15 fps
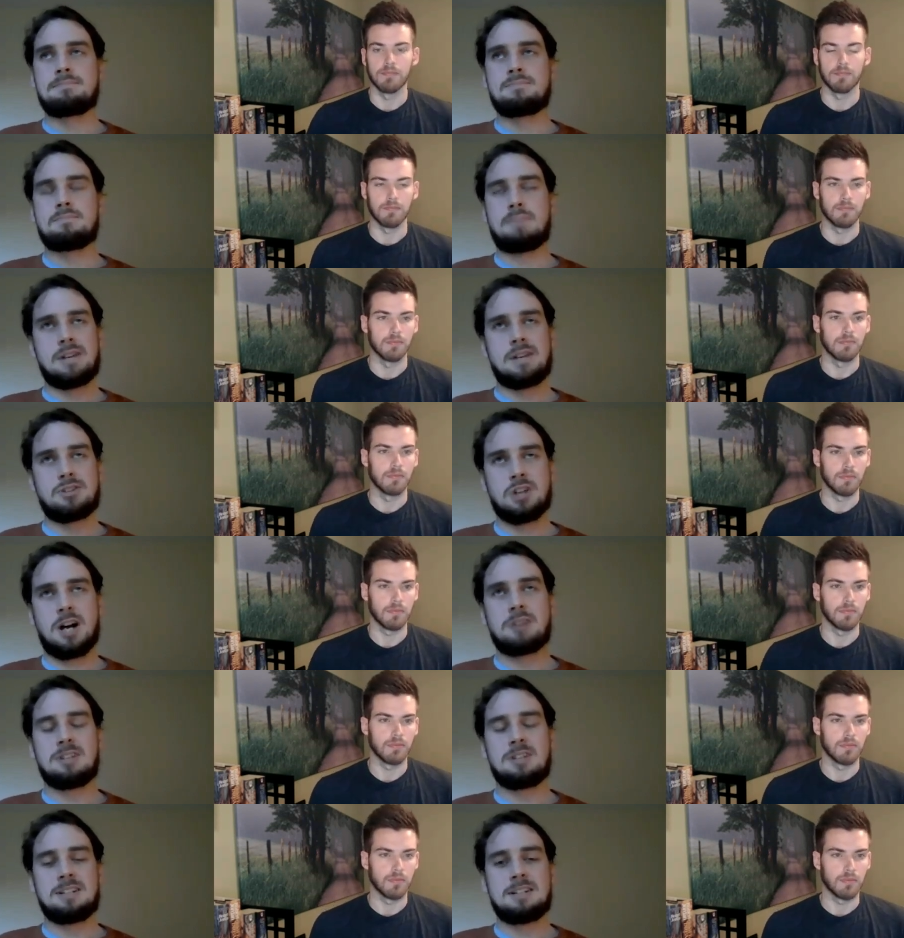Speaker 1: by
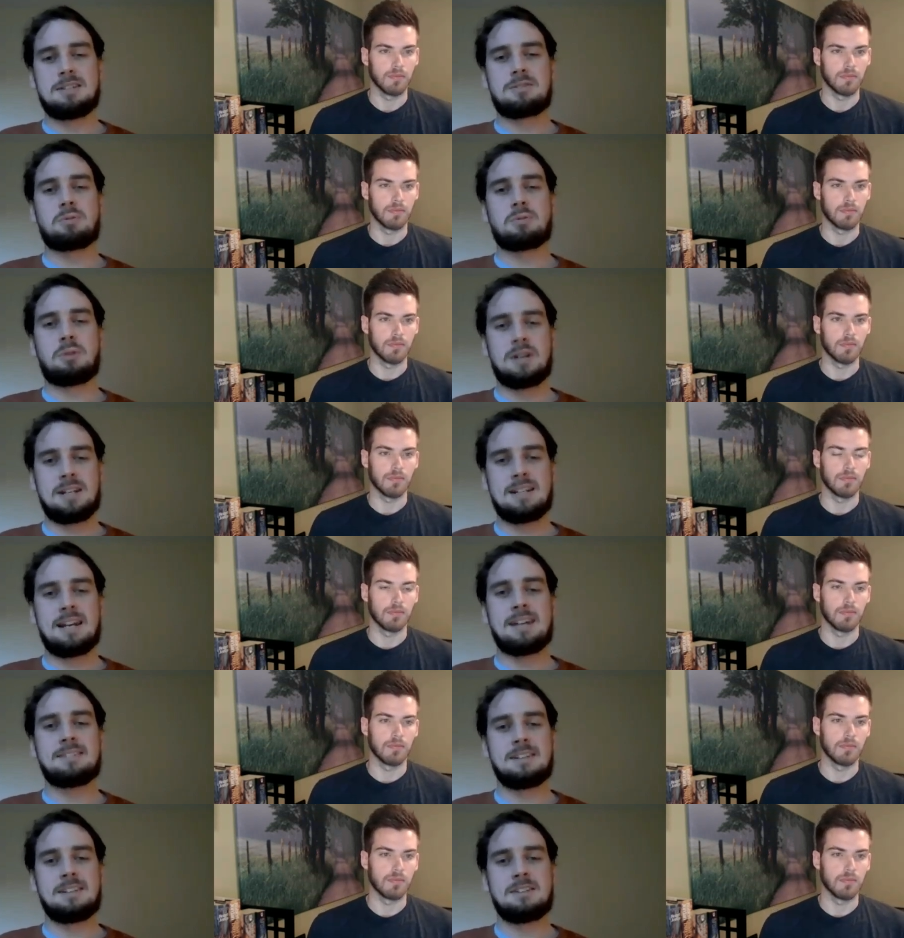January
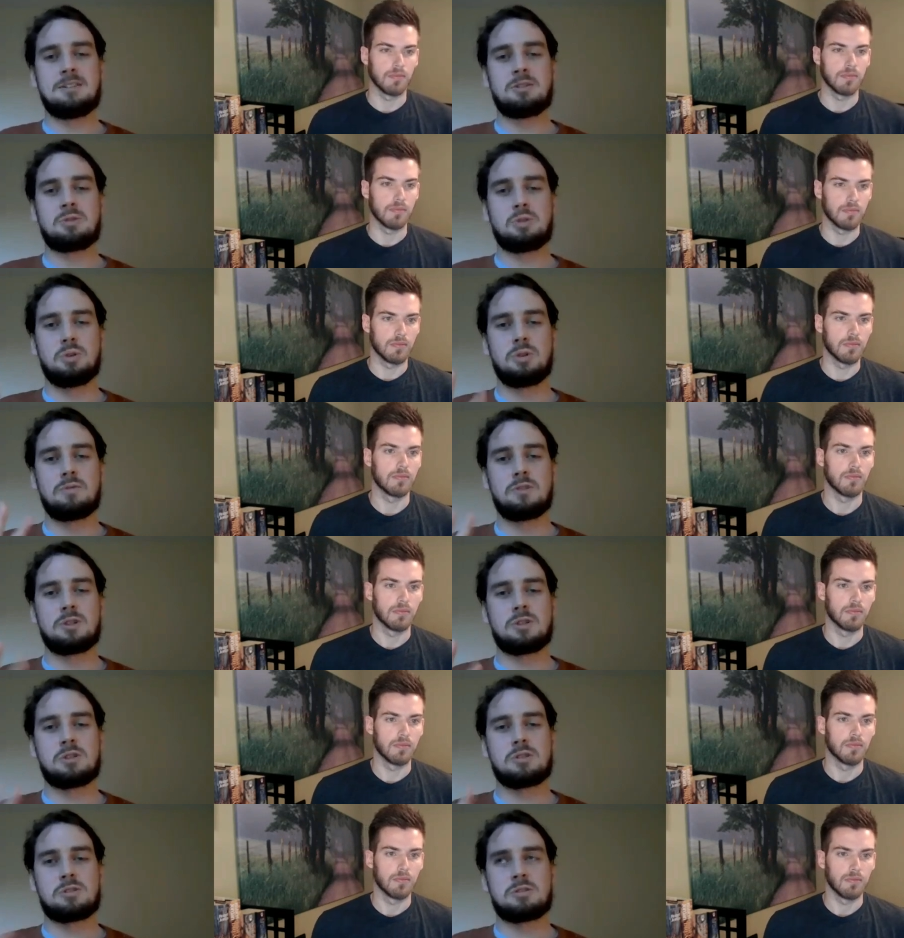2019, the two of
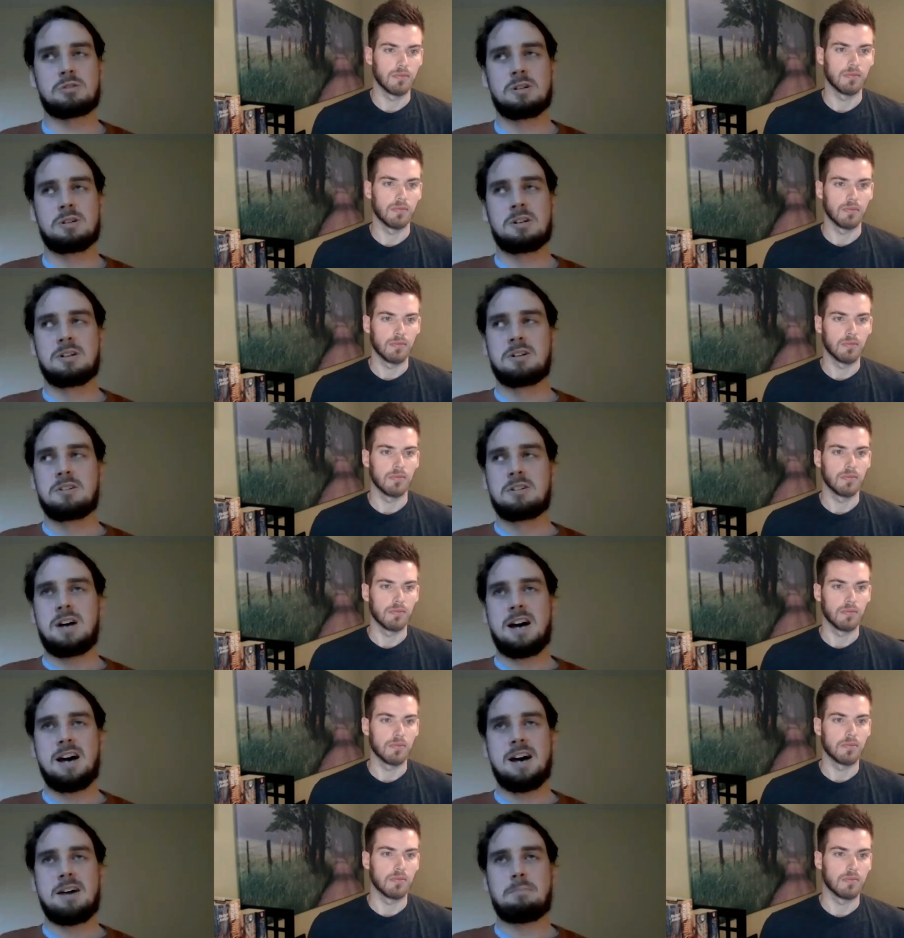us
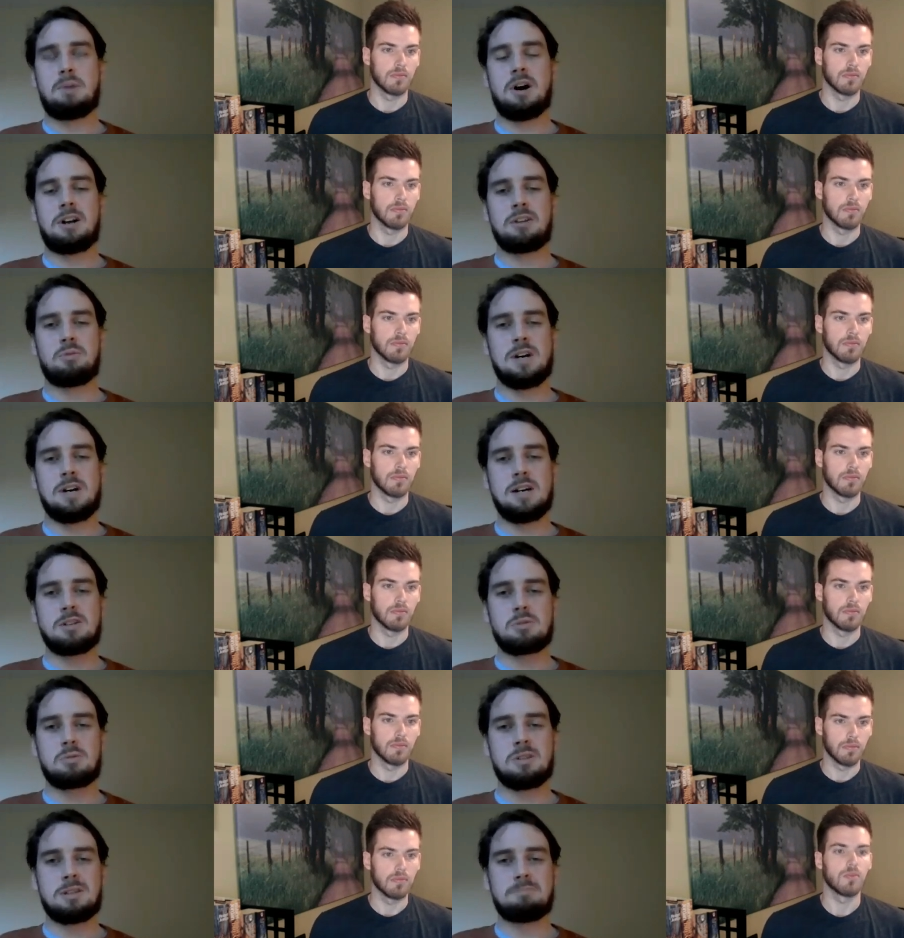uh, parted ways
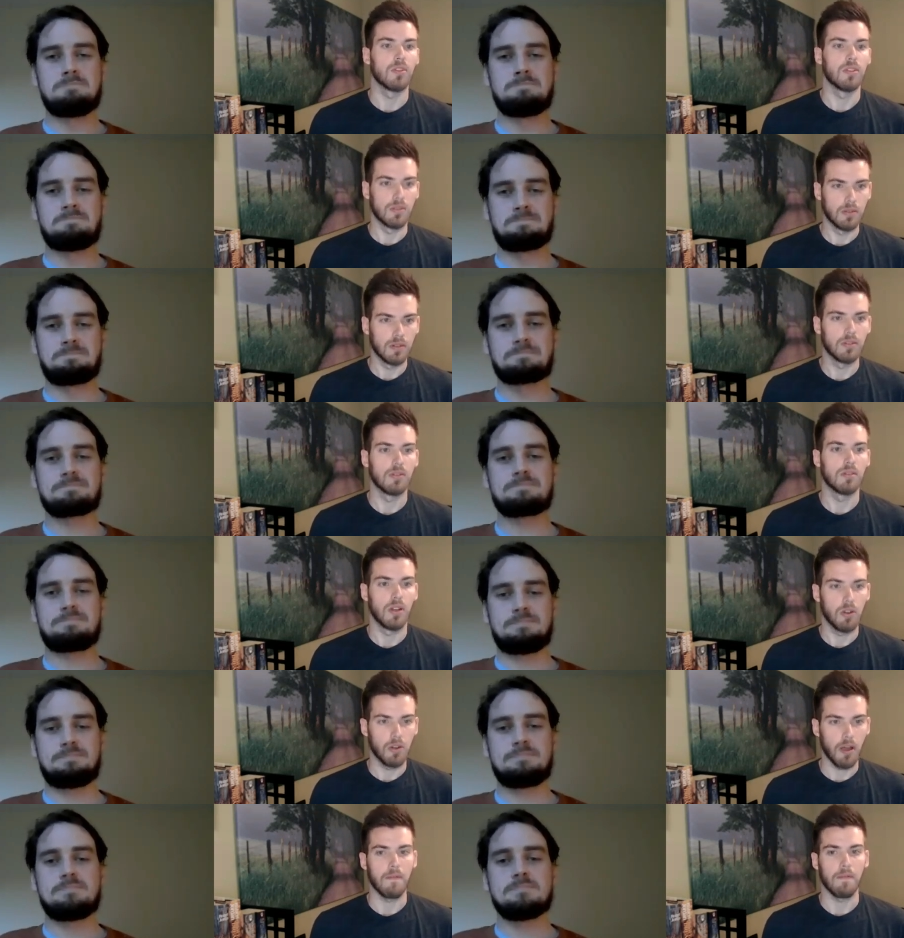with them.
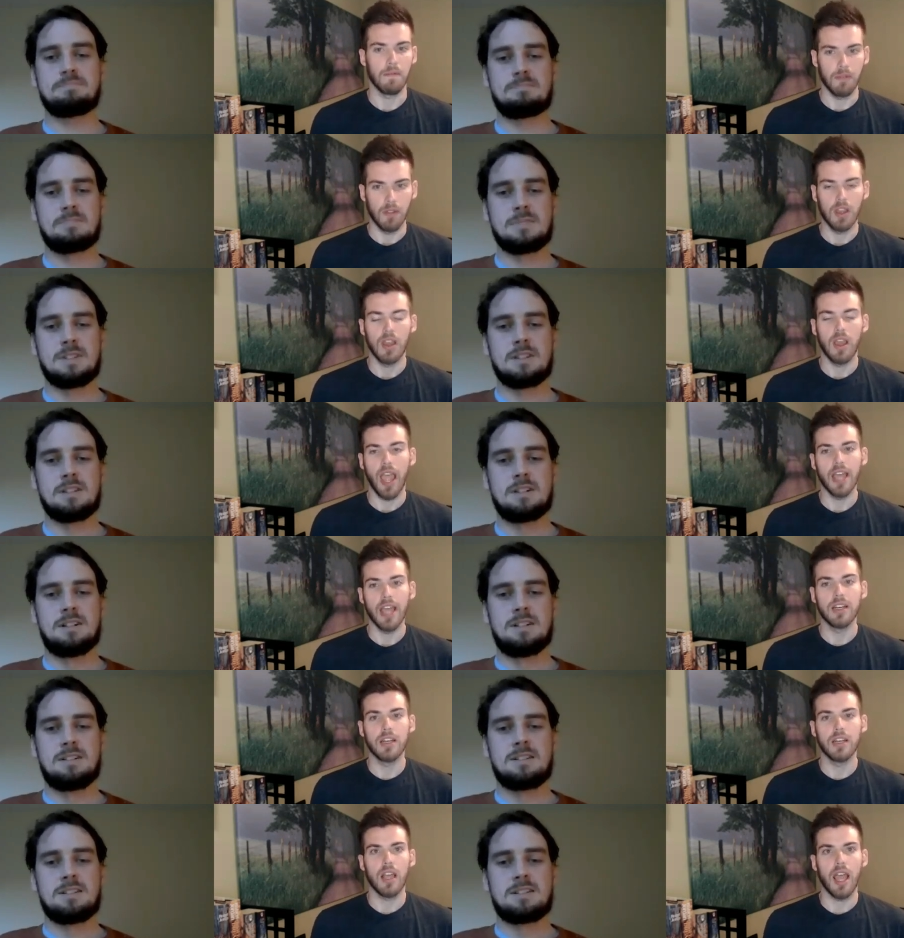
Speaker 2: Okay
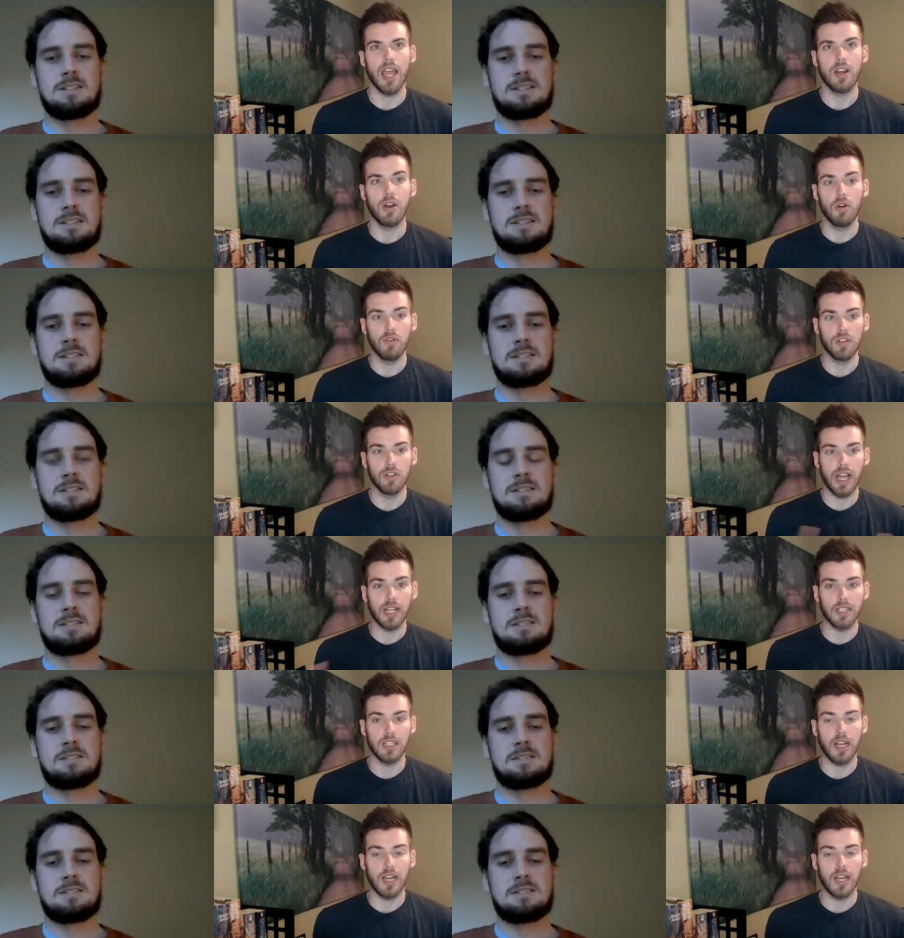and and over that